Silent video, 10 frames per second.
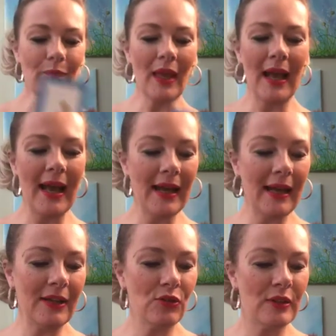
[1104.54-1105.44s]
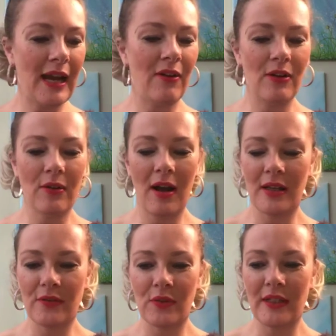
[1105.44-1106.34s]
and your tarot
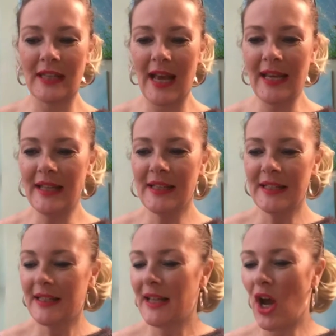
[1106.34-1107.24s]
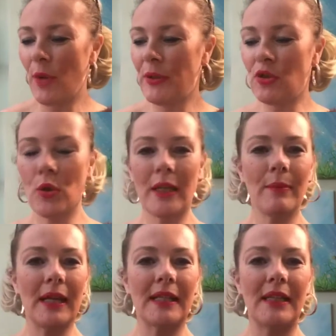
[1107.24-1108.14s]
cards for today. Hope you enjoyed them.
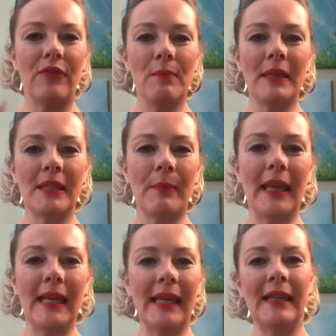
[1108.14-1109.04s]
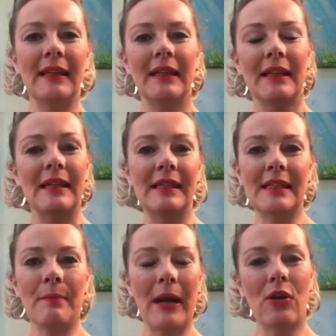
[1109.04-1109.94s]
Like I said, if you missed the beginning,
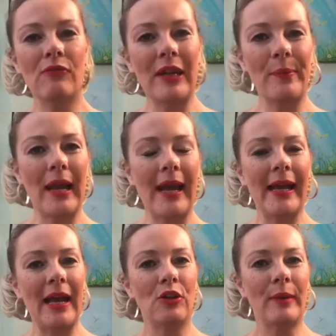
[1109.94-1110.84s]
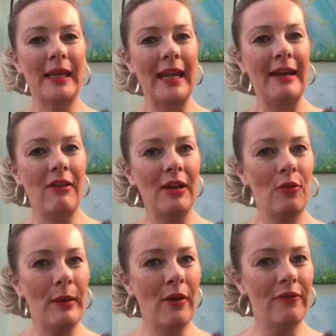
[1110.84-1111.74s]
listen back on replay and you'll be able to hear a little
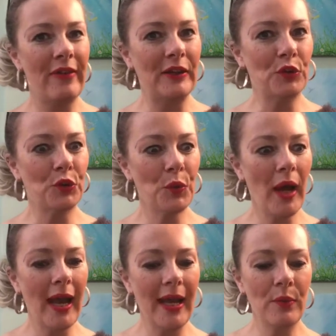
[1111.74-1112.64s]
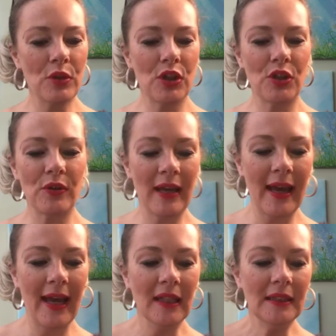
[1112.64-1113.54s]
bit on Feng Shui, what to do
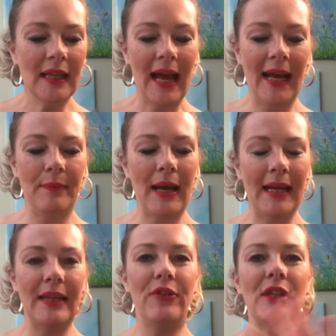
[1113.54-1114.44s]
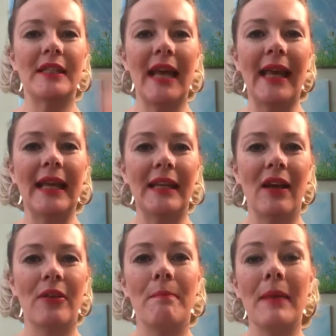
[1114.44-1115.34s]
there. And if you can take any
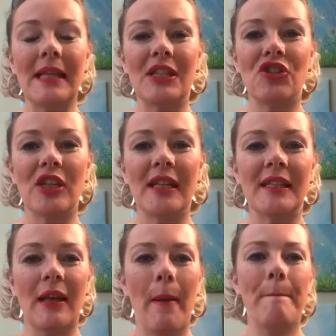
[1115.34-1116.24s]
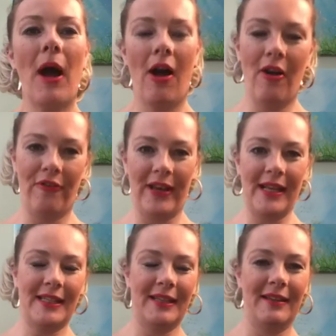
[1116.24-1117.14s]
other messages, perfect.